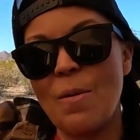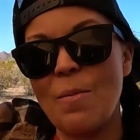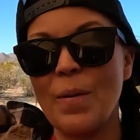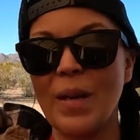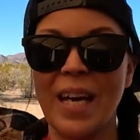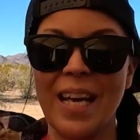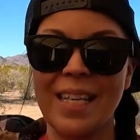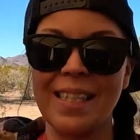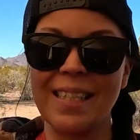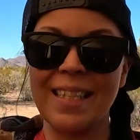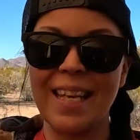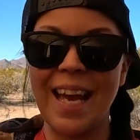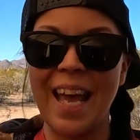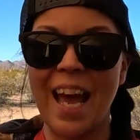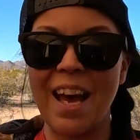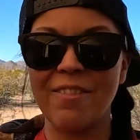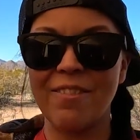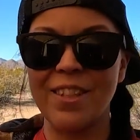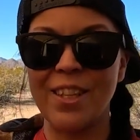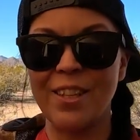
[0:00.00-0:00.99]
because I
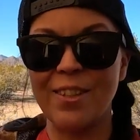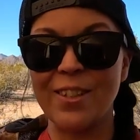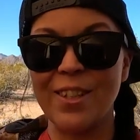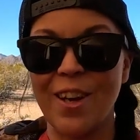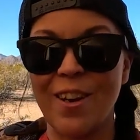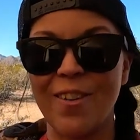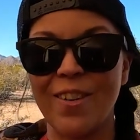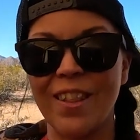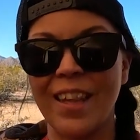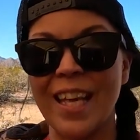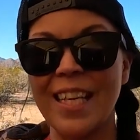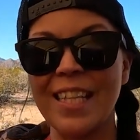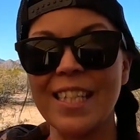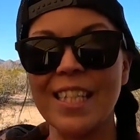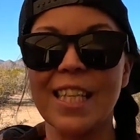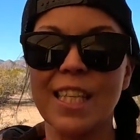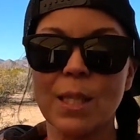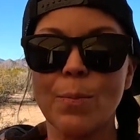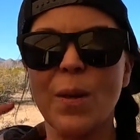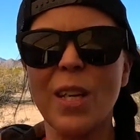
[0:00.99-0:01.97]
have to. So
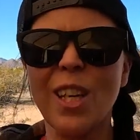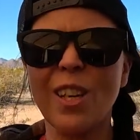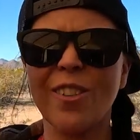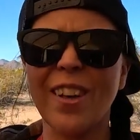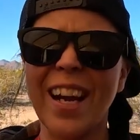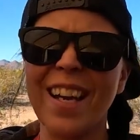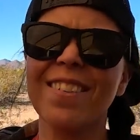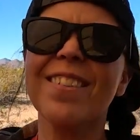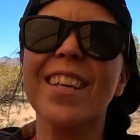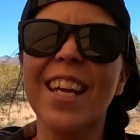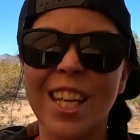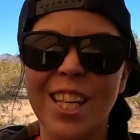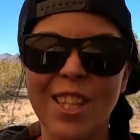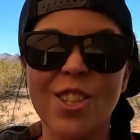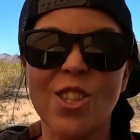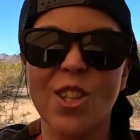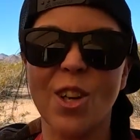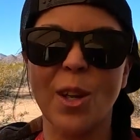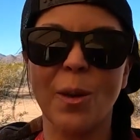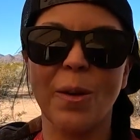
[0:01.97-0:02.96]
let's spin you around
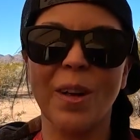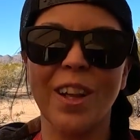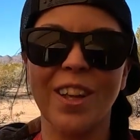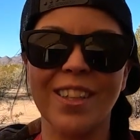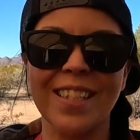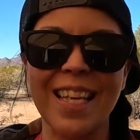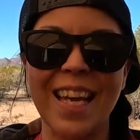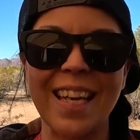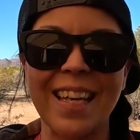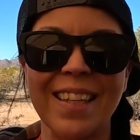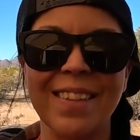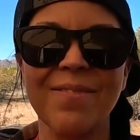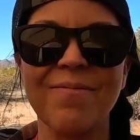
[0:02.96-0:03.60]
and show you what it looks like.